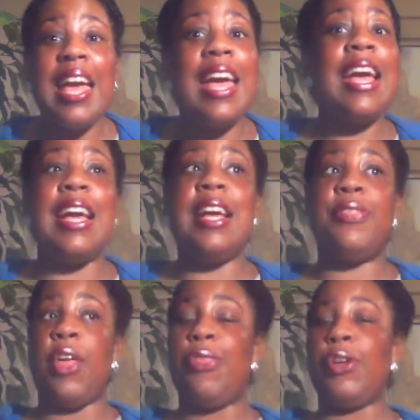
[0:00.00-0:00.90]

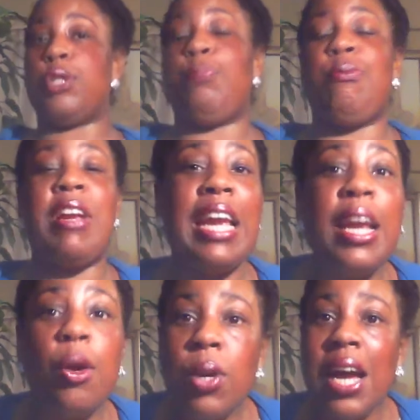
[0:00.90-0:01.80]
and the spring
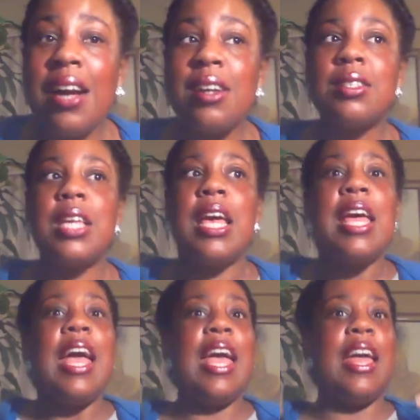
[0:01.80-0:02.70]
equinox
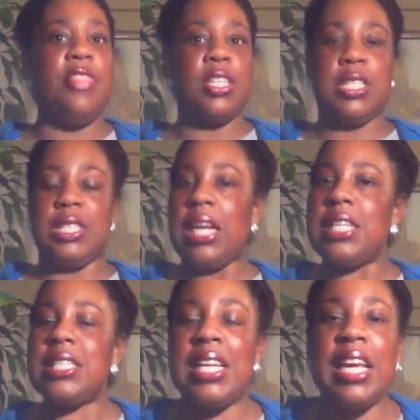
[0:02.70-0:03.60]
and the sun
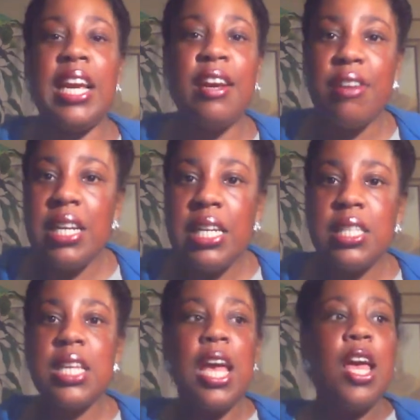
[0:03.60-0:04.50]
is in
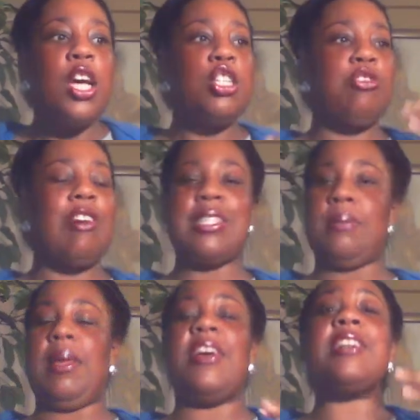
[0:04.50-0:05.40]
Aries, trust
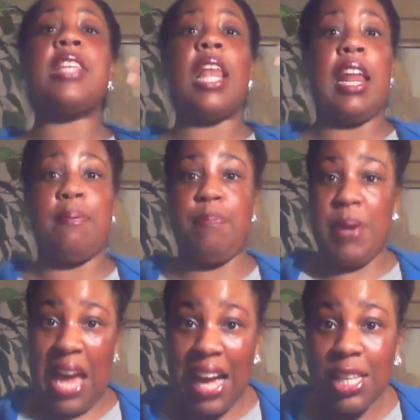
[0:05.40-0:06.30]
me, there's a lot of
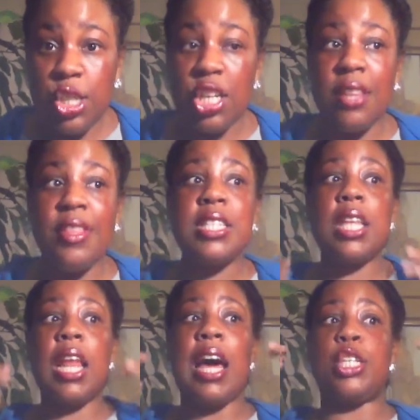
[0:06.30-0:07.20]
passion. There's a
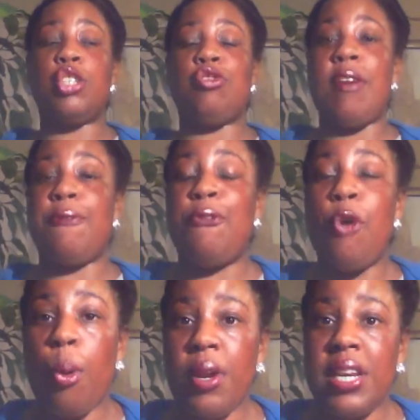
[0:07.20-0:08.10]
lot of
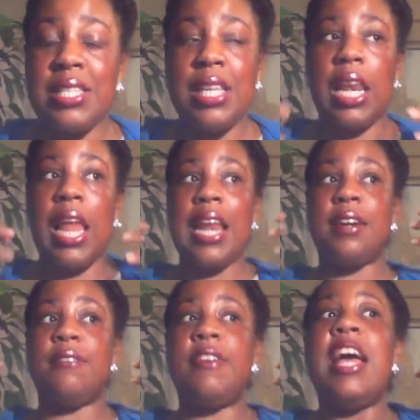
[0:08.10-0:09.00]
straightforwardness, a lot
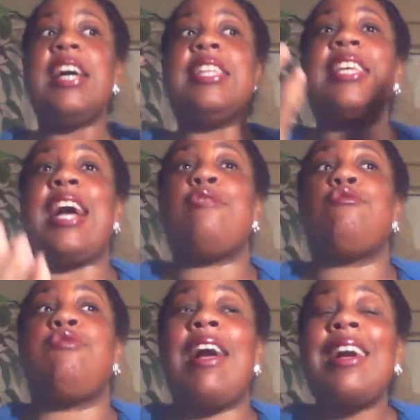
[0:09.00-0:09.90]
of
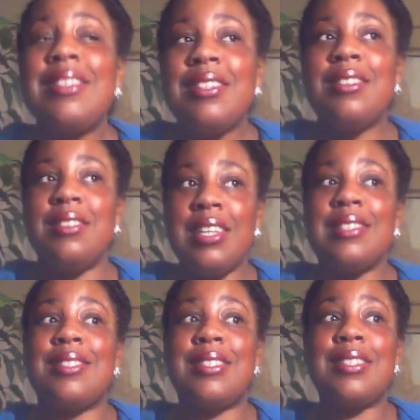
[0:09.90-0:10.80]

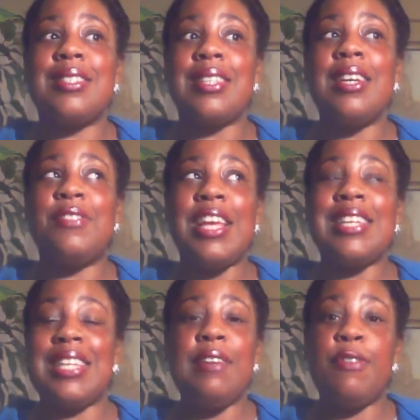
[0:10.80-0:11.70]
directness if
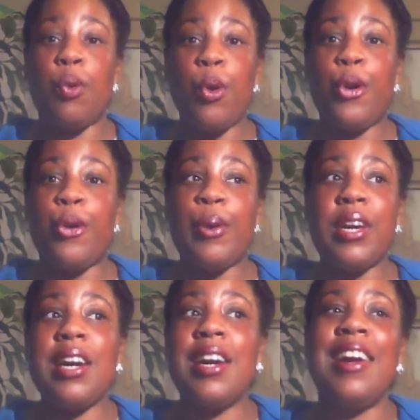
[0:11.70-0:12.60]
that's even a word.
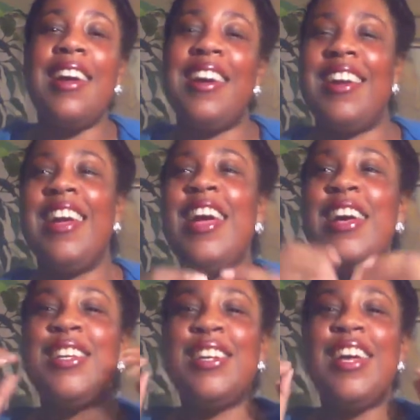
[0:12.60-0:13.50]

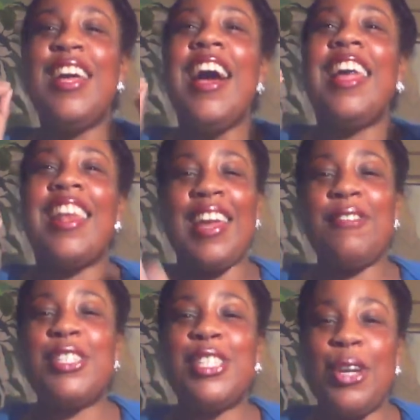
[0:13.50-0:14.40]
a lot of
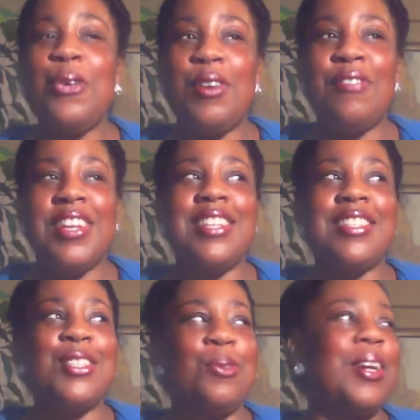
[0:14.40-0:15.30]

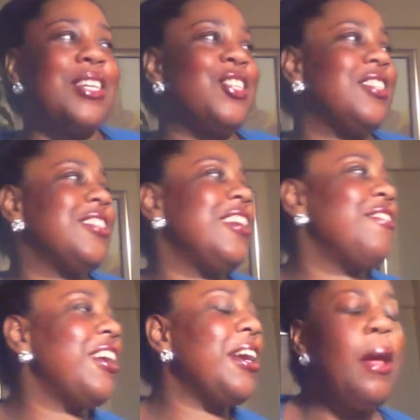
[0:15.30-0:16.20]
assertiveness is what I should have said,
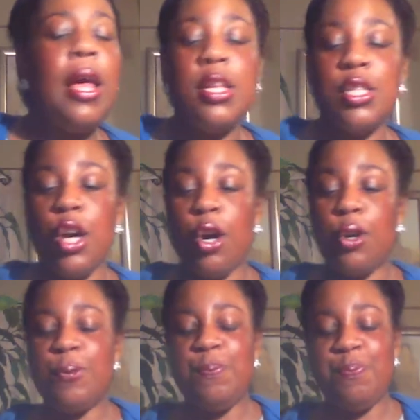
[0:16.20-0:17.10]
right?
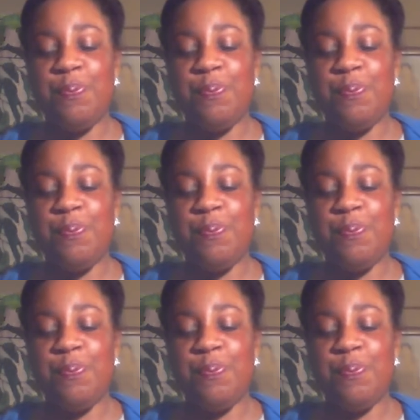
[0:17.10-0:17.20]
So,